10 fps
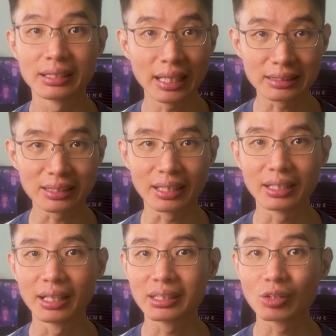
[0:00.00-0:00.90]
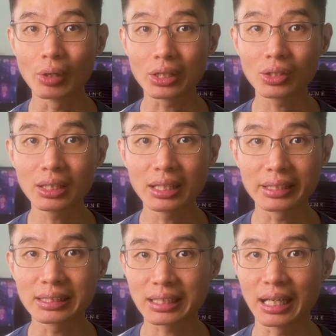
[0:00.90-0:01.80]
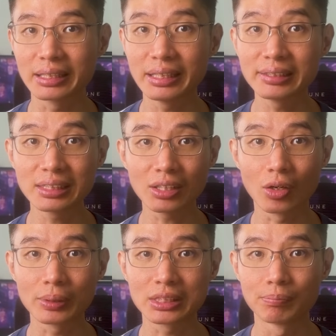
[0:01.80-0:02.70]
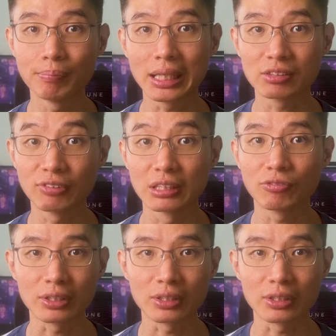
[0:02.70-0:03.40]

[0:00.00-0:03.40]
That said, the regular ladies card isn't always the best fit for